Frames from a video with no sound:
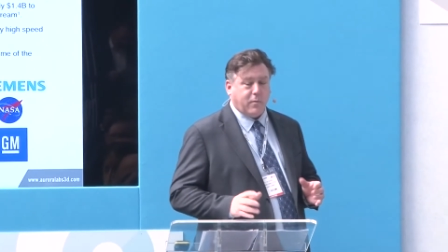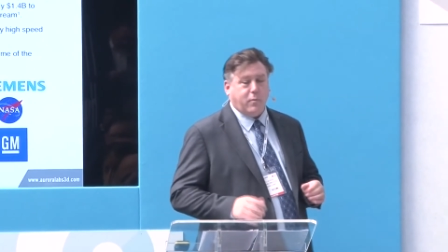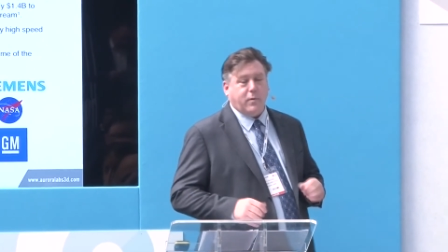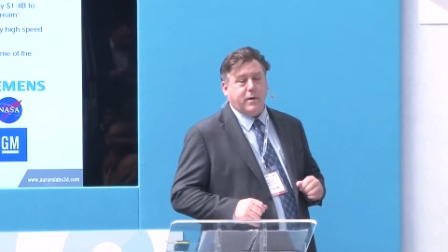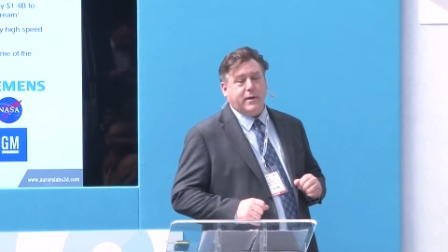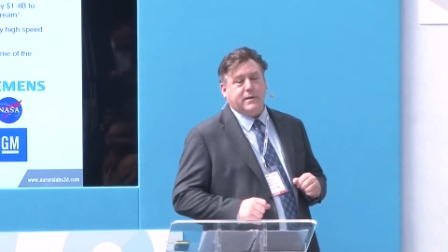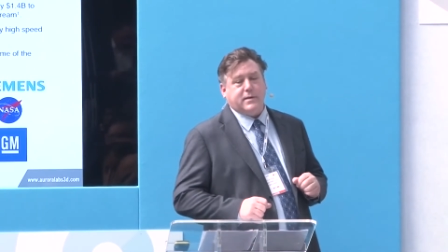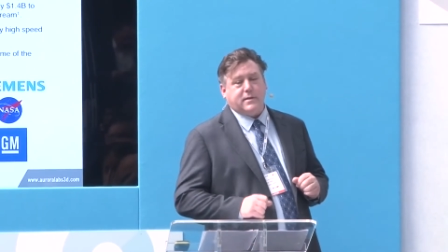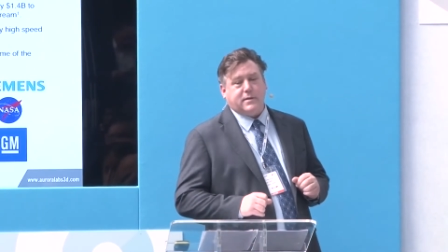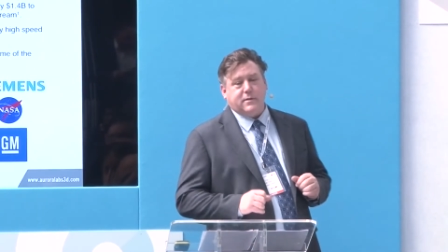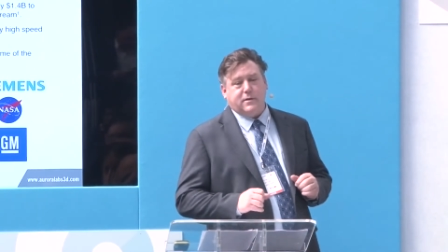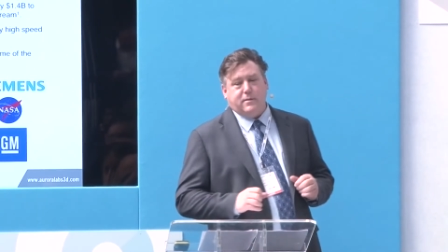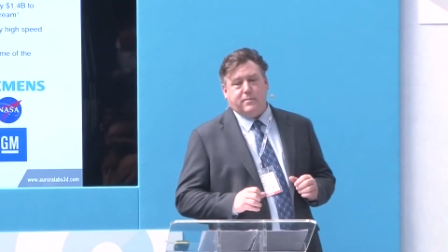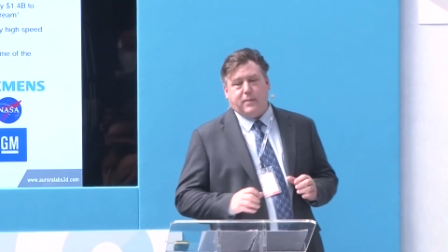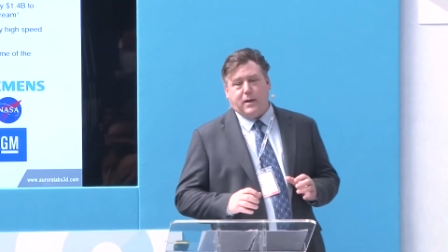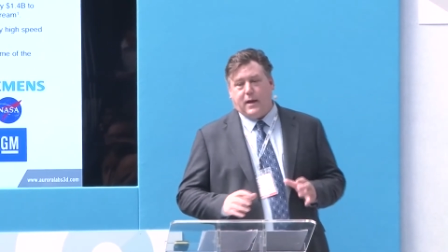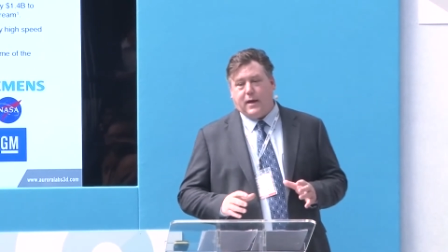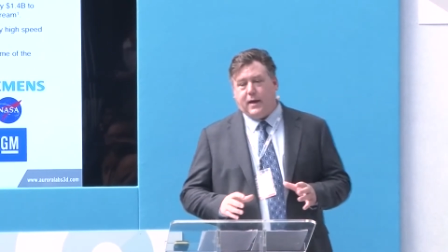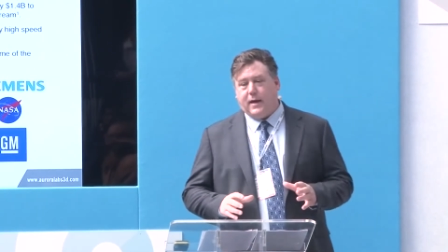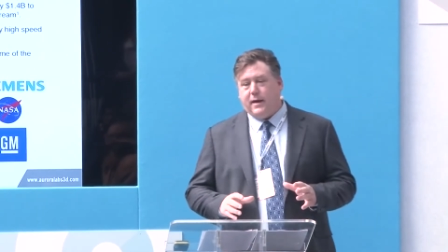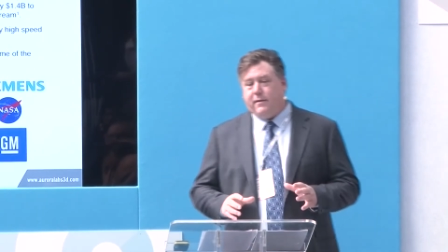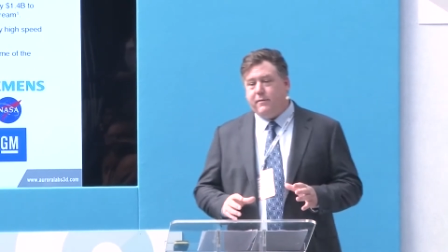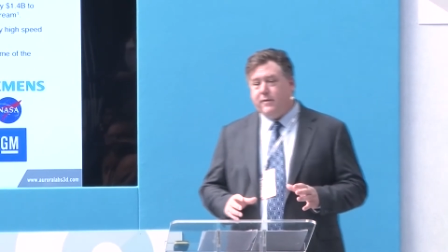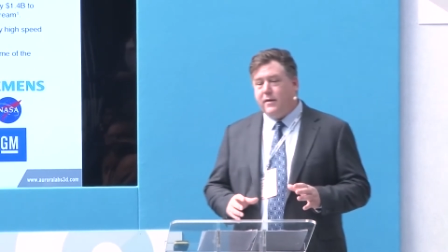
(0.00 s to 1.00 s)
we still
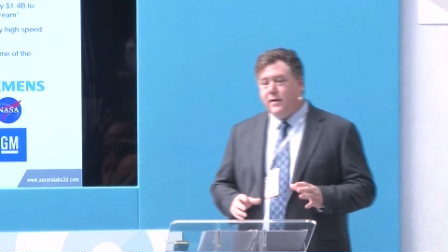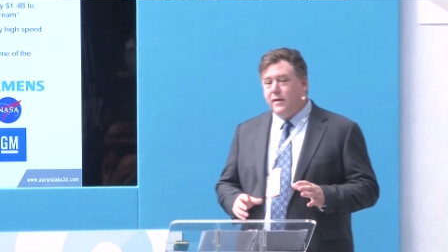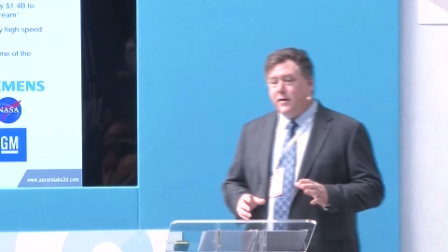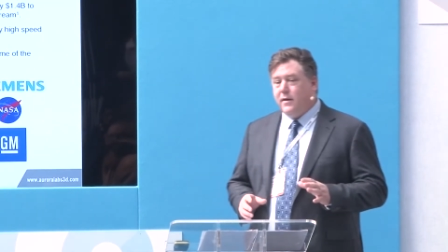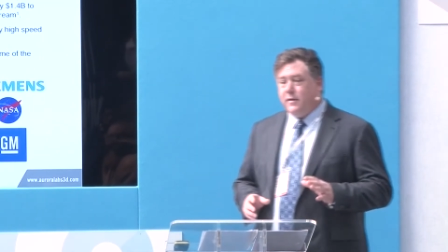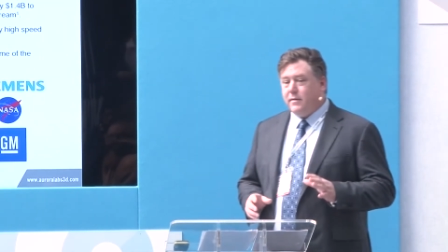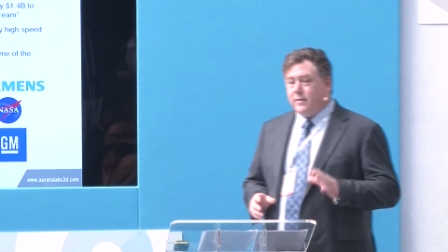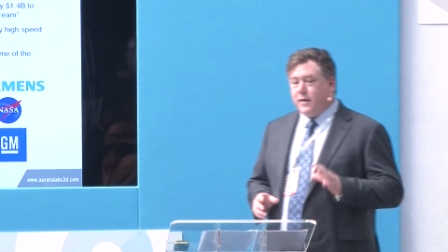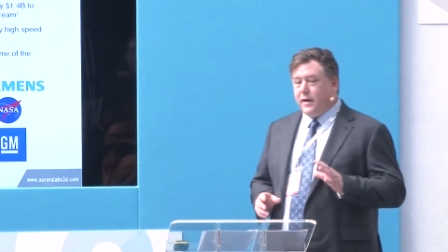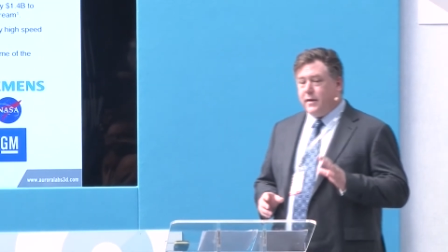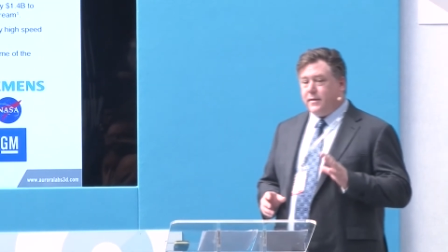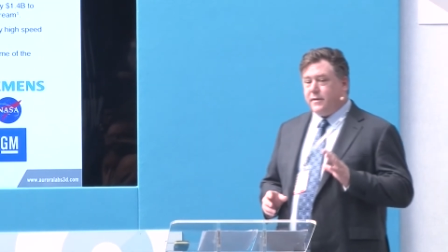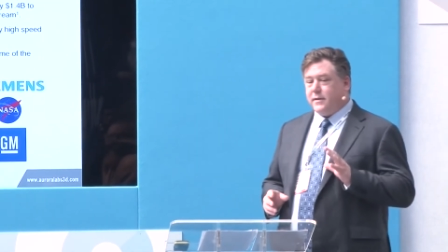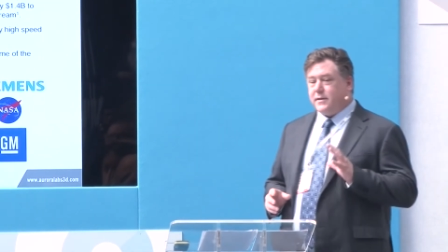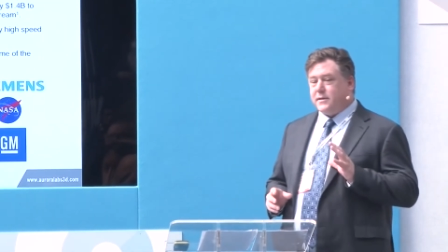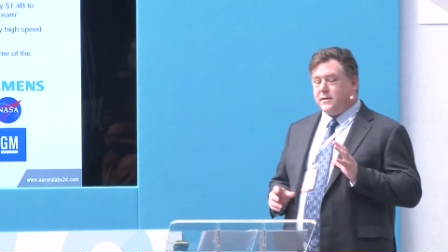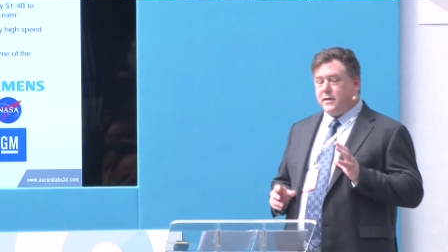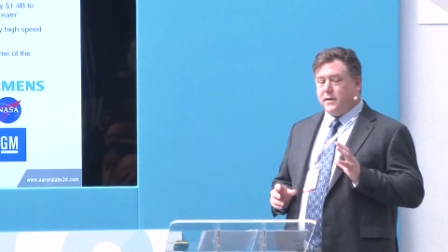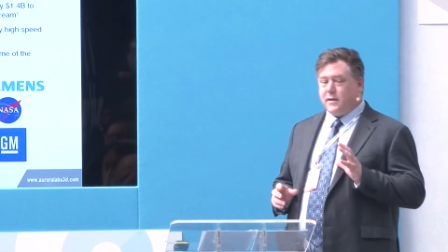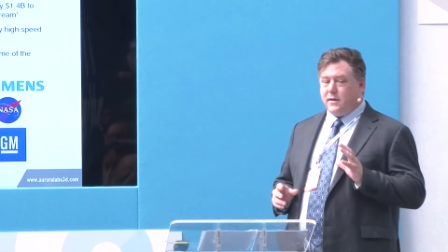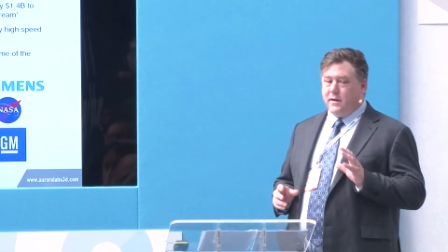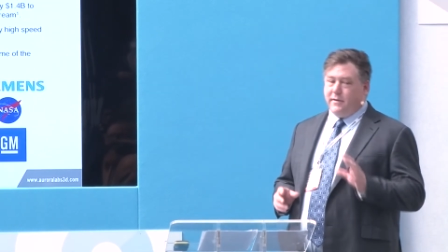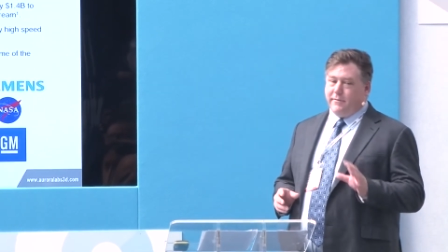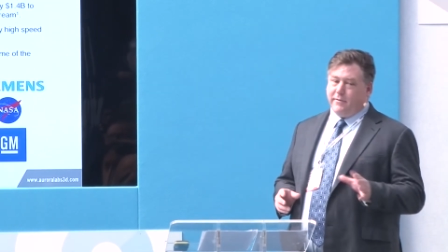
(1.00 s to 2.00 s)
believe that there's
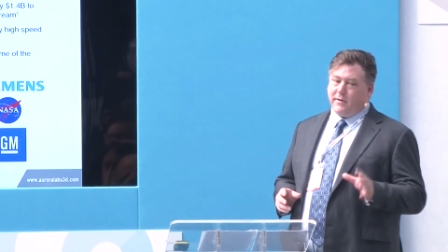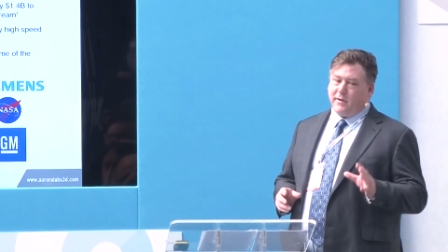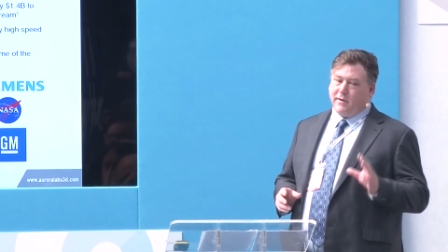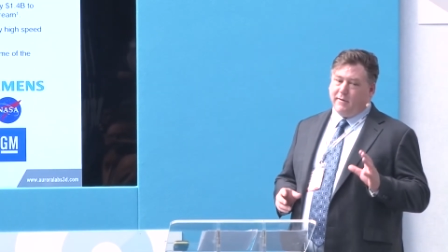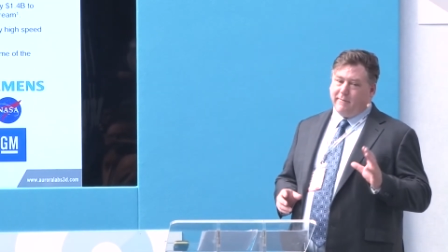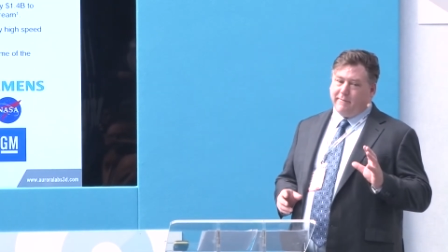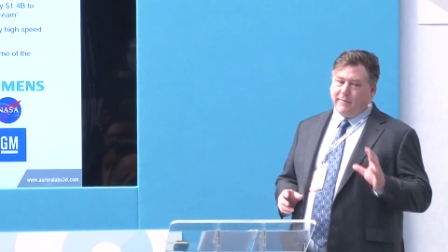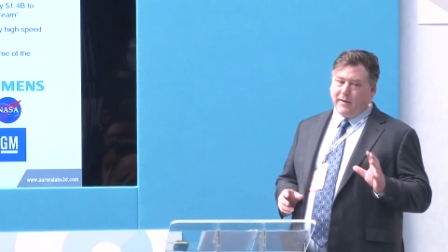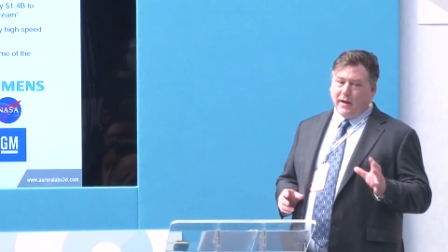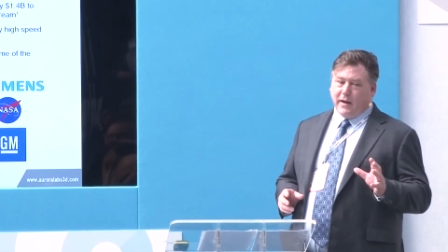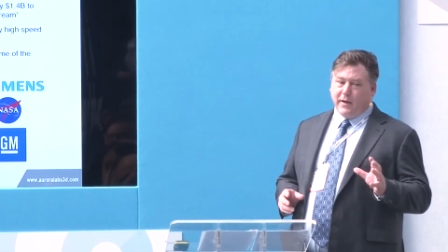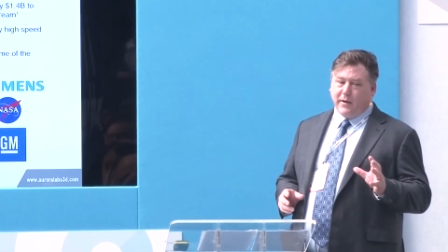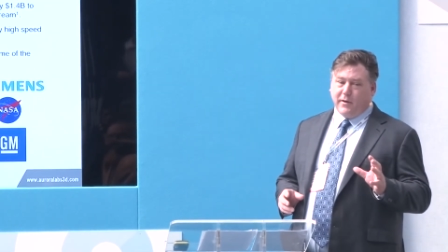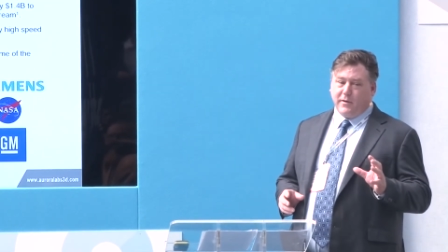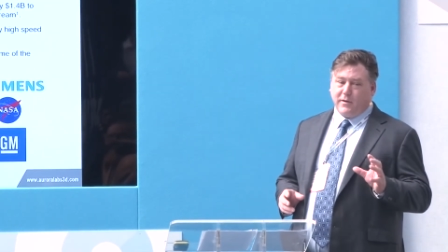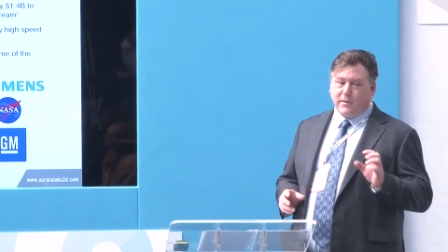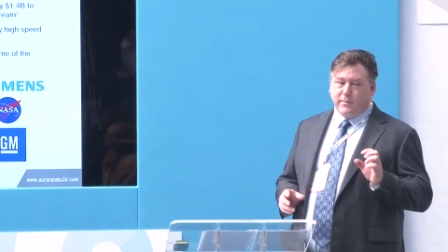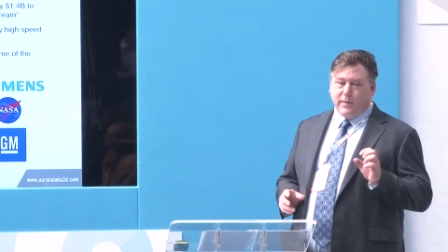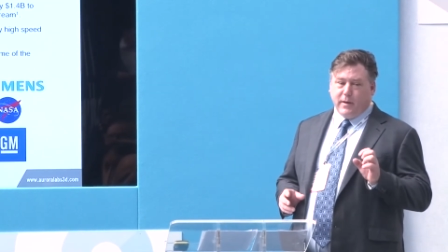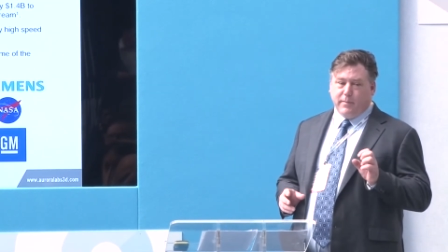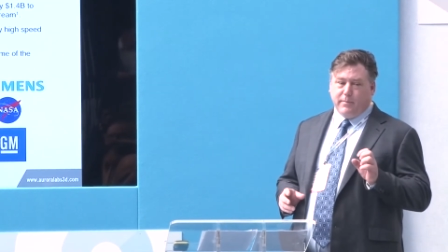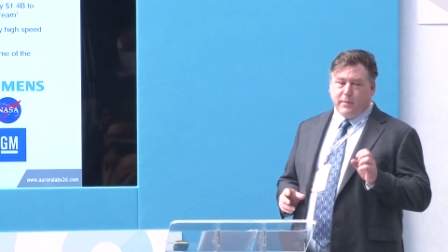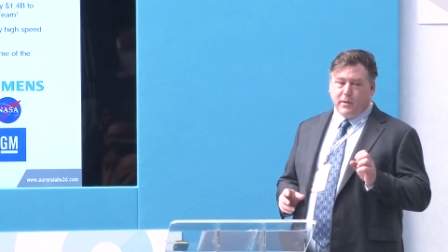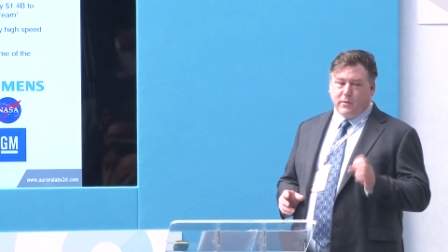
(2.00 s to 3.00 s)
significant value to
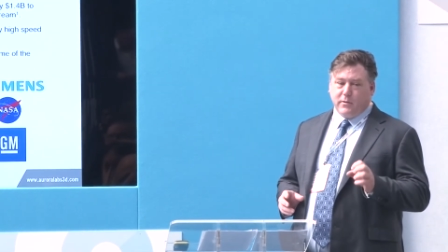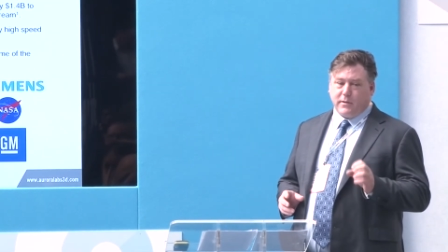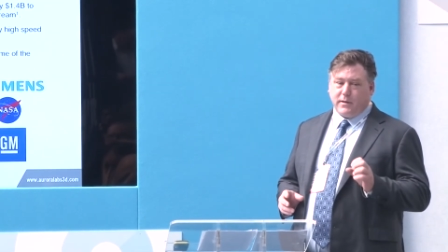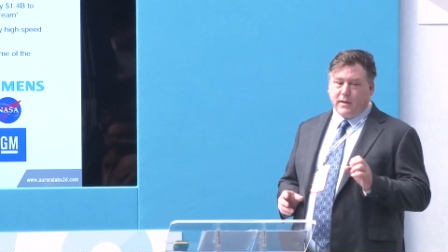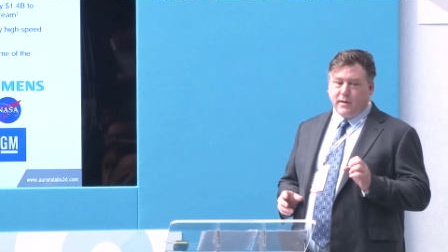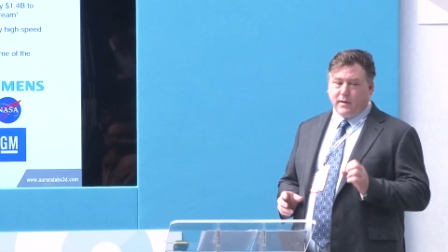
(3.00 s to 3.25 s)
be built